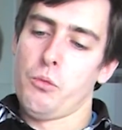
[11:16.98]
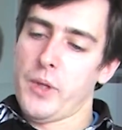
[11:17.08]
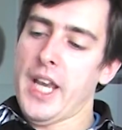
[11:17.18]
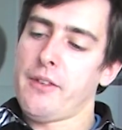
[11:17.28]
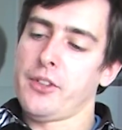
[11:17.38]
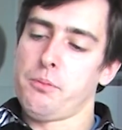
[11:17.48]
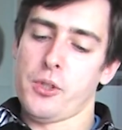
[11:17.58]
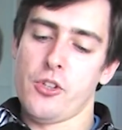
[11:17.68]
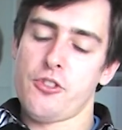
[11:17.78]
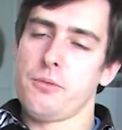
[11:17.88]
We have an
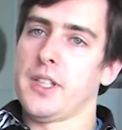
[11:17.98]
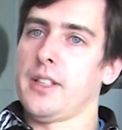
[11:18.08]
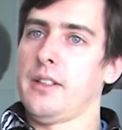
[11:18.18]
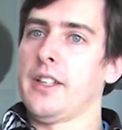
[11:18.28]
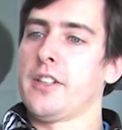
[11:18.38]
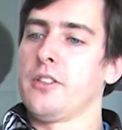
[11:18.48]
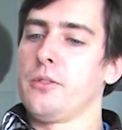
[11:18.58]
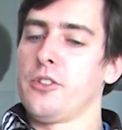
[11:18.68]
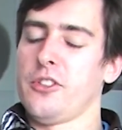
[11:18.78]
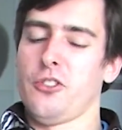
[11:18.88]
approach where, like,
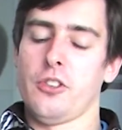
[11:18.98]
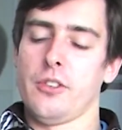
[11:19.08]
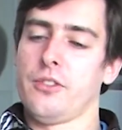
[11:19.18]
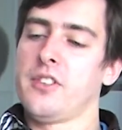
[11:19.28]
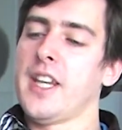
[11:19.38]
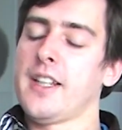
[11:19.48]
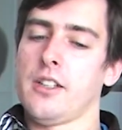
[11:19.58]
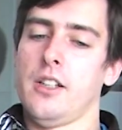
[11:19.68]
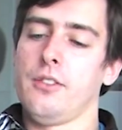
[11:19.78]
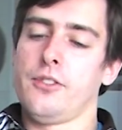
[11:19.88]
you can sort of
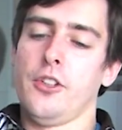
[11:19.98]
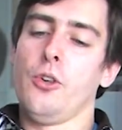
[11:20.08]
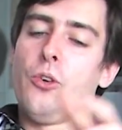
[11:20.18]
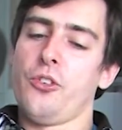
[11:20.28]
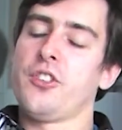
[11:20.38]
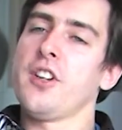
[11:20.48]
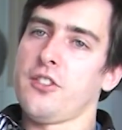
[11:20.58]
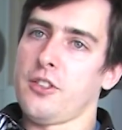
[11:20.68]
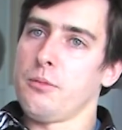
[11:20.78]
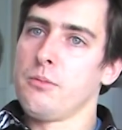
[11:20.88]
think of the whole
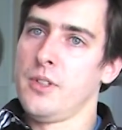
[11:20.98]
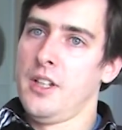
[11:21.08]
system